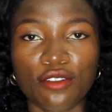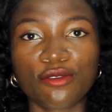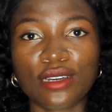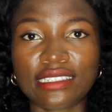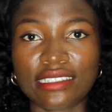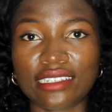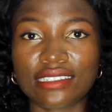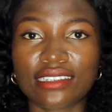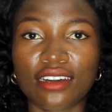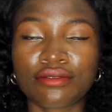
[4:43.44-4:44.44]
First
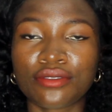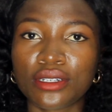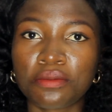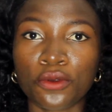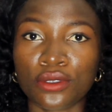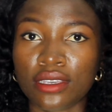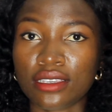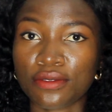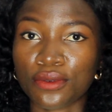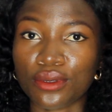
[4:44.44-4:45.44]
is avoid
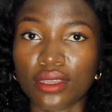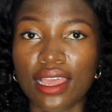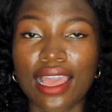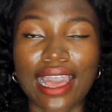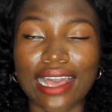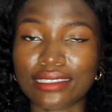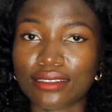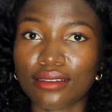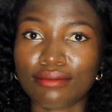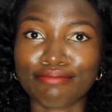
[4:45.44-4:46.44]
processed food as
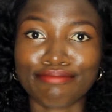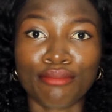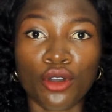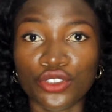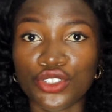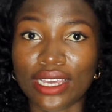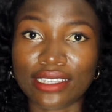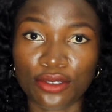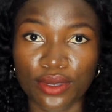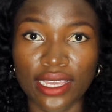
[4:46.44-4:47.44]
much
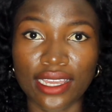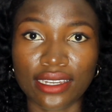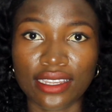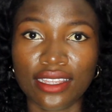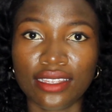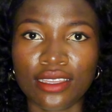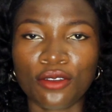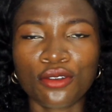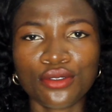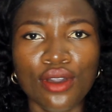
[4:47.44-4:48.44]
as you can. Then
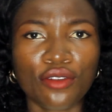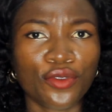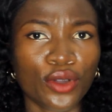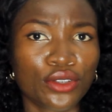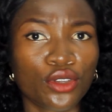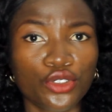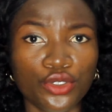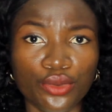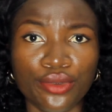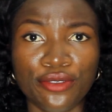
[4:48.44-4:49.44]
also avoid
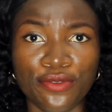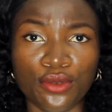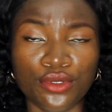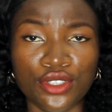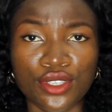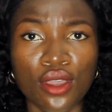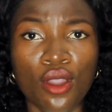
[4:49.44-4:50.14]
sugary foods.